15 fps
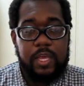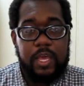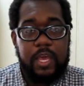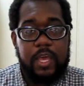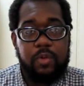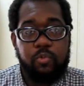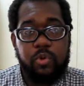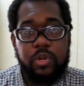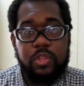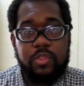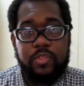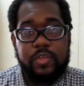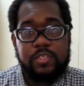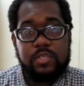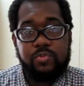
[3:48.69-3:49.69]
And one of
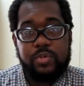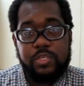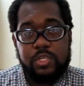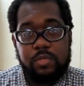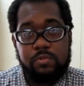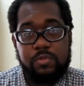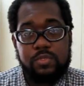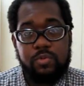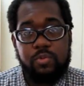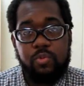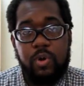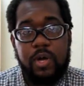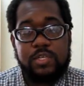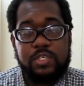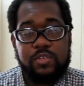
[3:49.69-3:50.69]
the things that we did was we
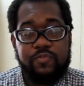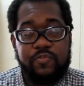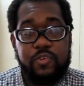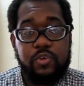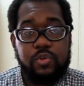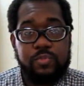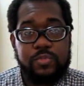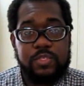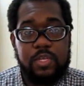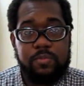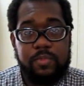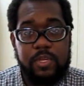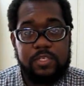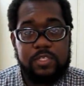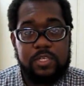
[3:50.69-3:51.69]
watched films
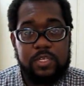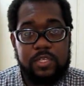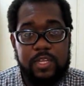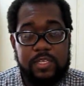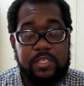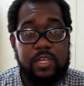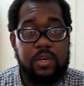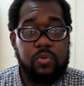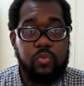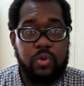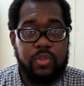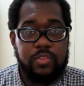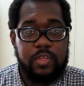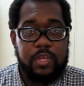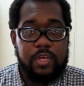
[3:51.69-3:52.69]
that dealt
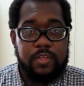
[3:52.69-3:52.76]
with